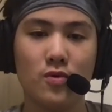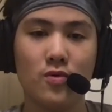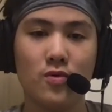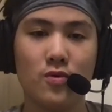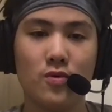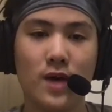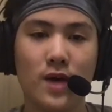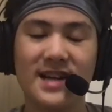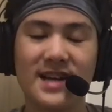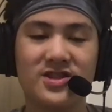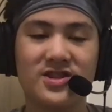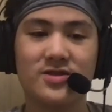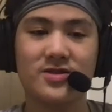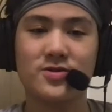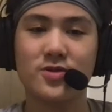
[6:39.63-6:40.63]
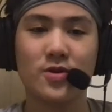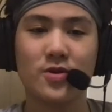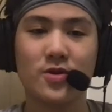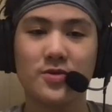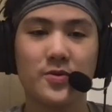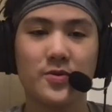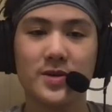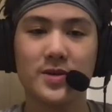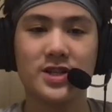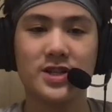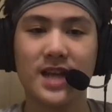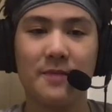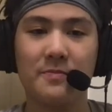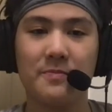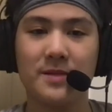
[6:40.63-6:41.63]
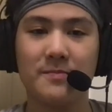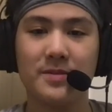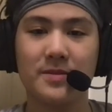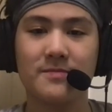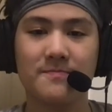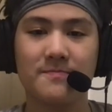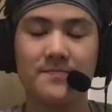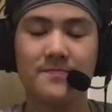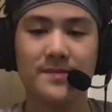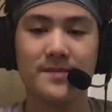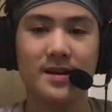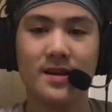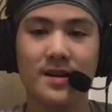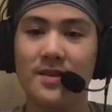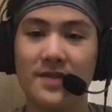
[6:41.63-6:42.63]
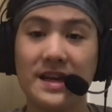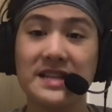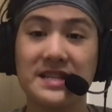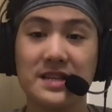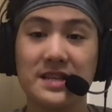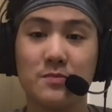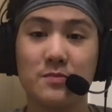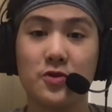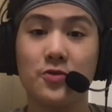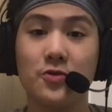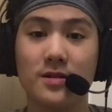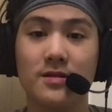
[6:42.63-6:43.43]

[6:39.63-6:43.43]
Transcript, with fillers: I don't know what just happened, but that seemed cool.